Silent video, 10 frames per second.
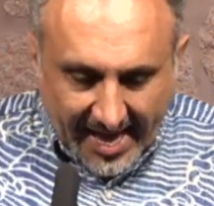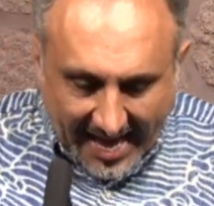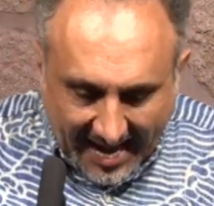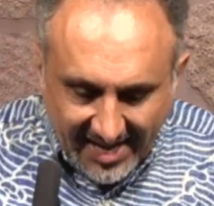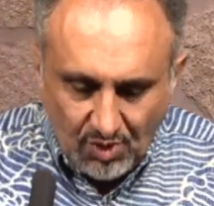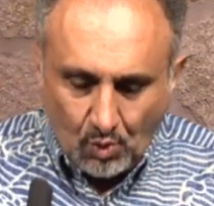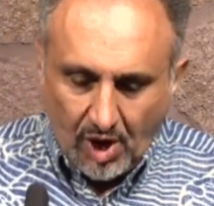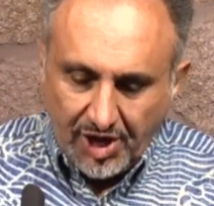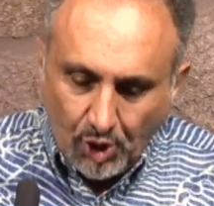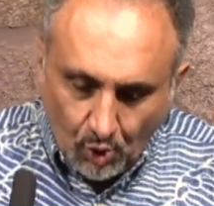
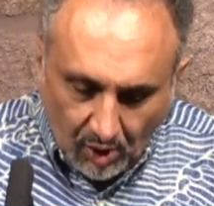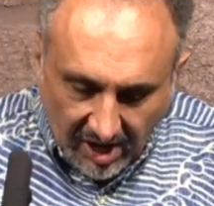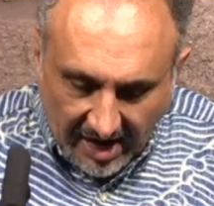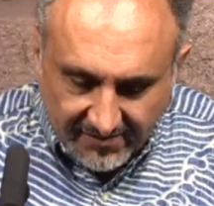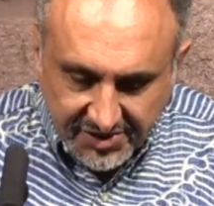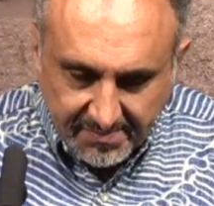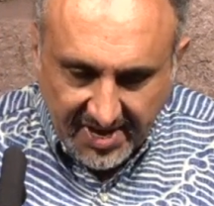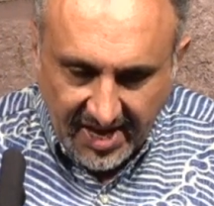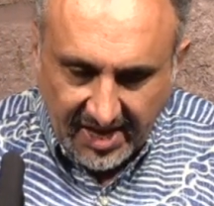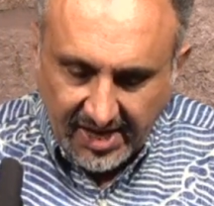Anyone who loves
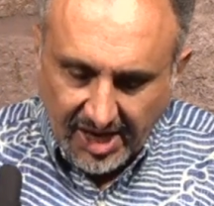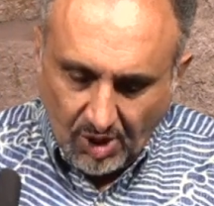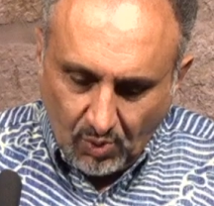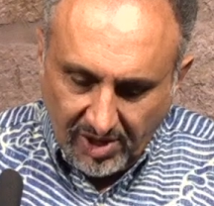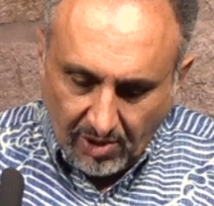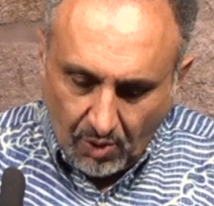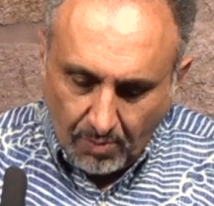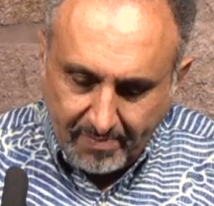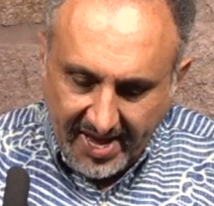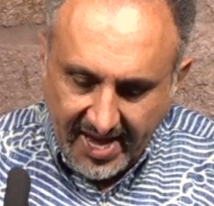me will
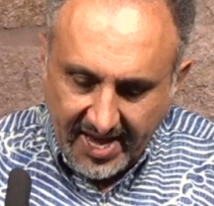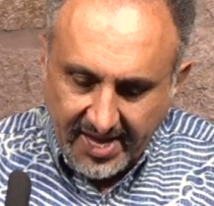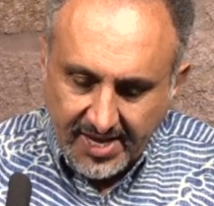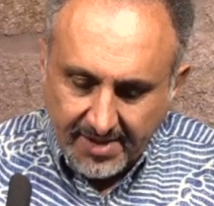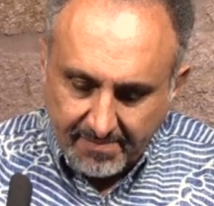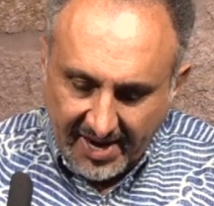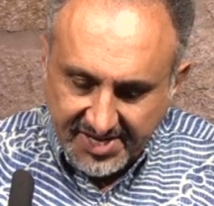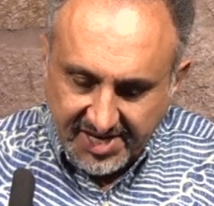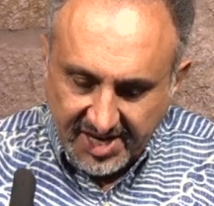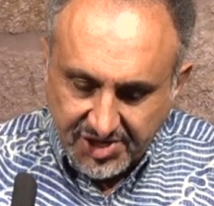obey my
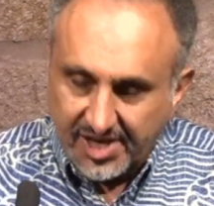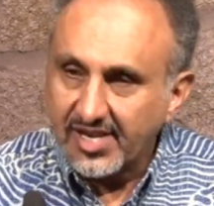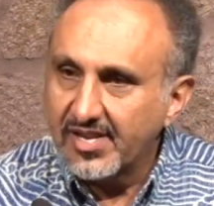teaching.